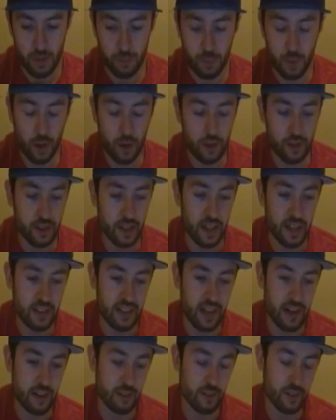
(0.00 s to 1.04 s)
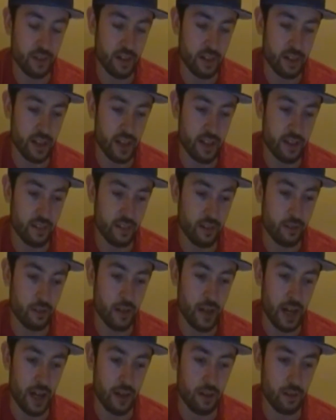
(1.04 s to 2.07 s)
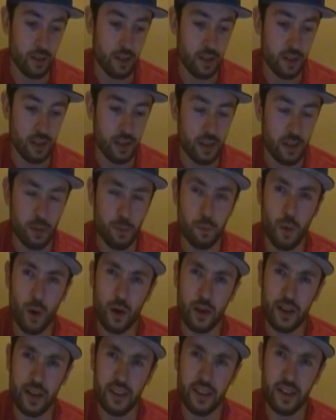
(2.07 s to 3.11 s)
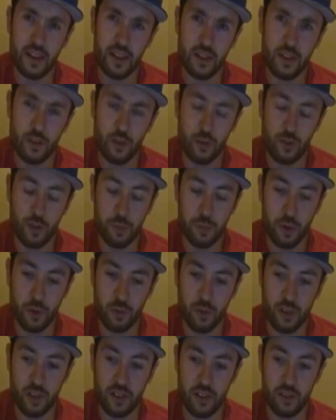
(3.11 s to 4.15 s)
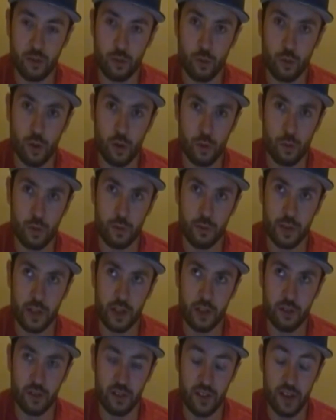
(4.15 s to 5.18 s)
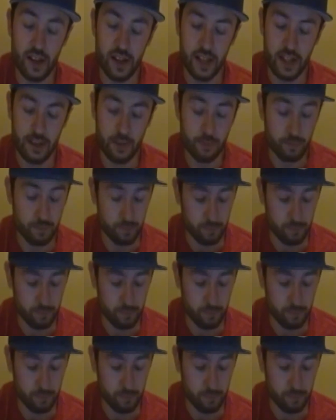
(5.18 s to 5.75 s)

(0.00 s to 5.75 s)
Mark has actually done that, too, now. Mark, I think, used to post at least 2 to 3 videos a day.